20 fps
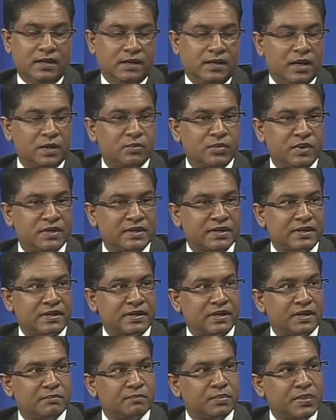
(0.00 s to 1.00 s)
That
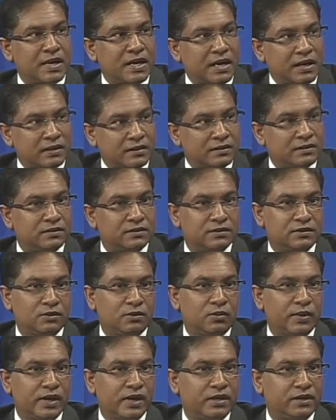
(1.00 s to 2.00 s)
particular part to
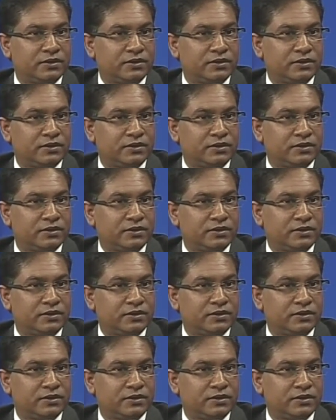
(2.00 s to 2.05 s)
where